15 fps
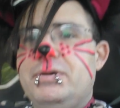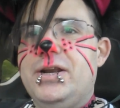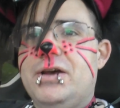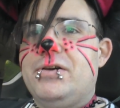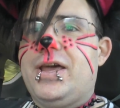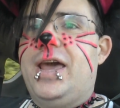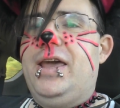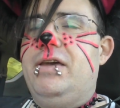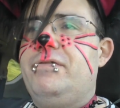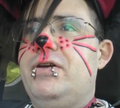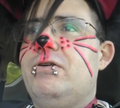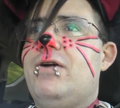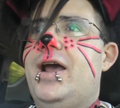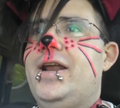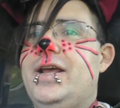mean, okay, if
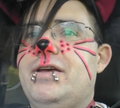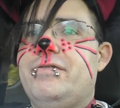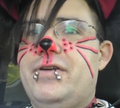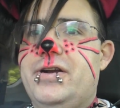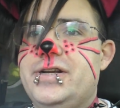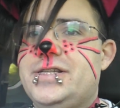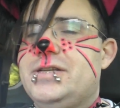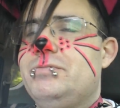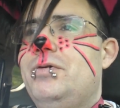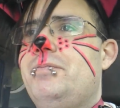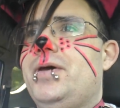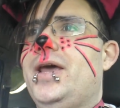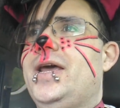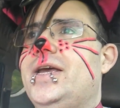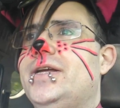you're writing a very simple
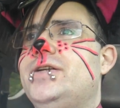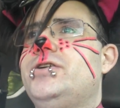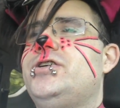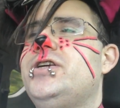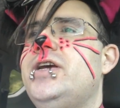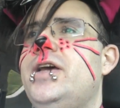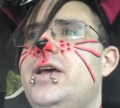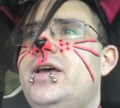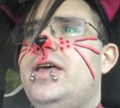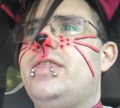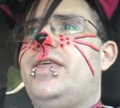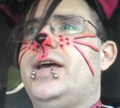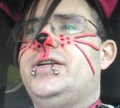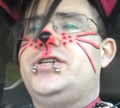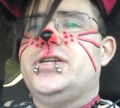page
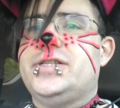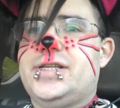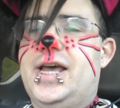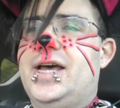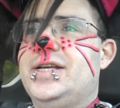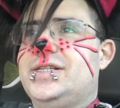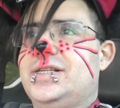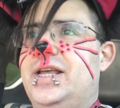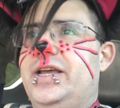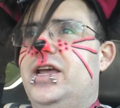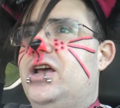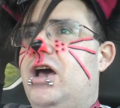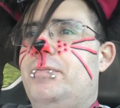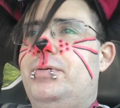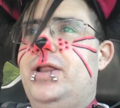that just has like
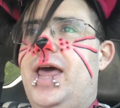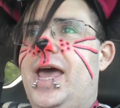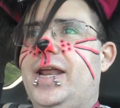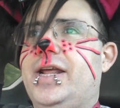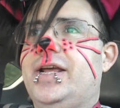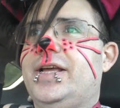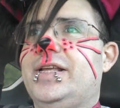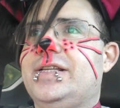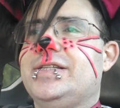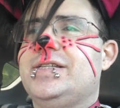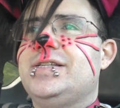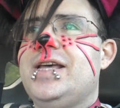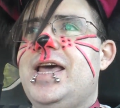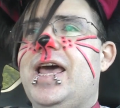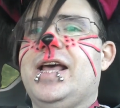a couple
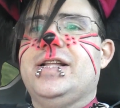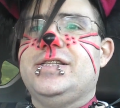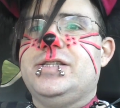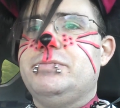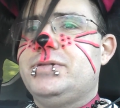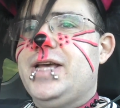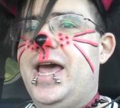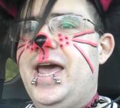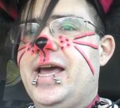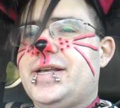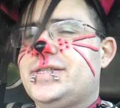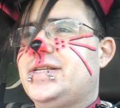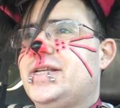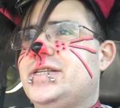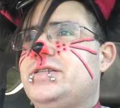headings and some
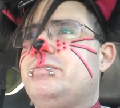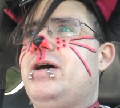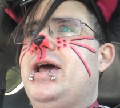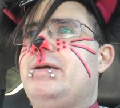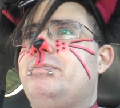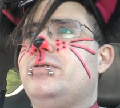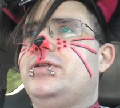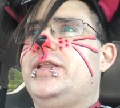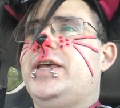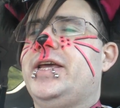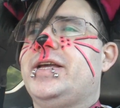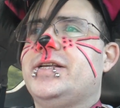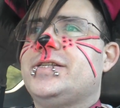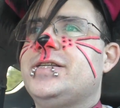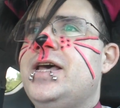text and some
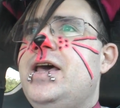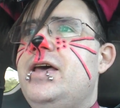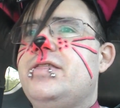hyperlinks,